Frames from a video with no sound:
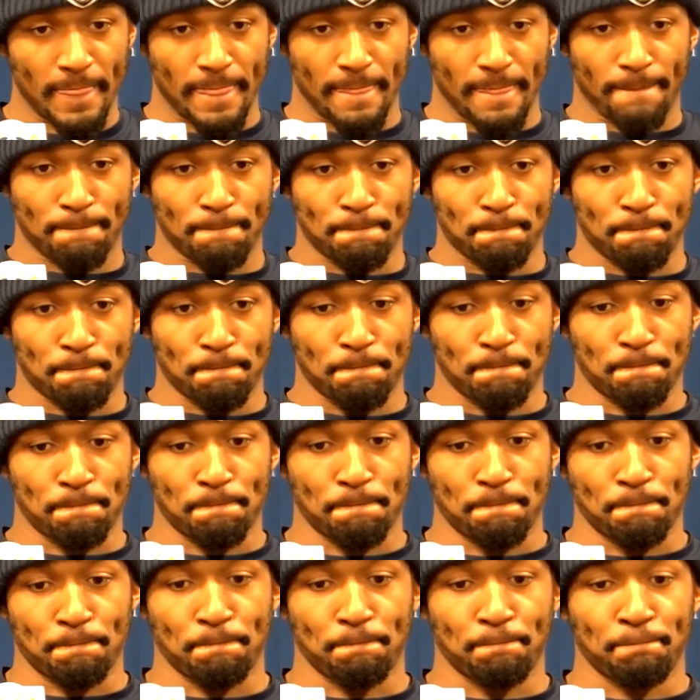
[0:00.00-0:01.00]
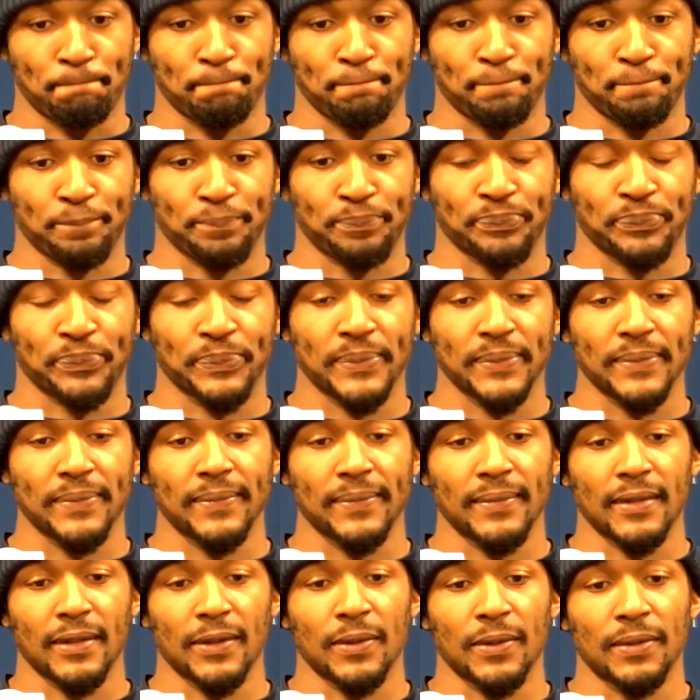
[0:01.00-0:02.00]
Did you give any advice
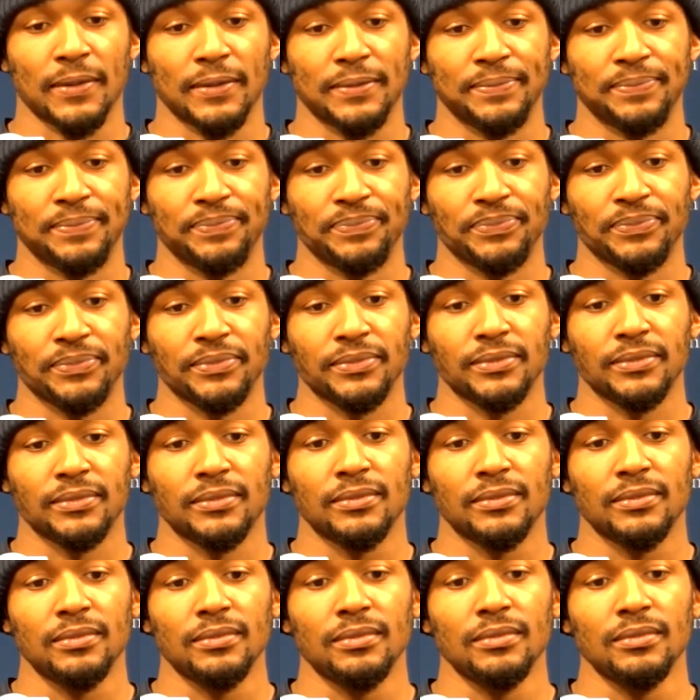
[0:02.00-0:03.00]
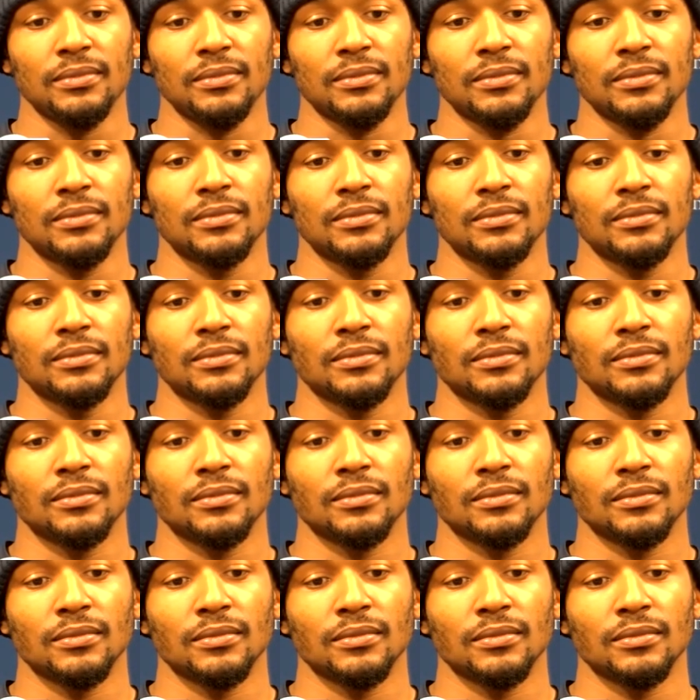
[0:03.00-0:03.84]
to him about the shooting?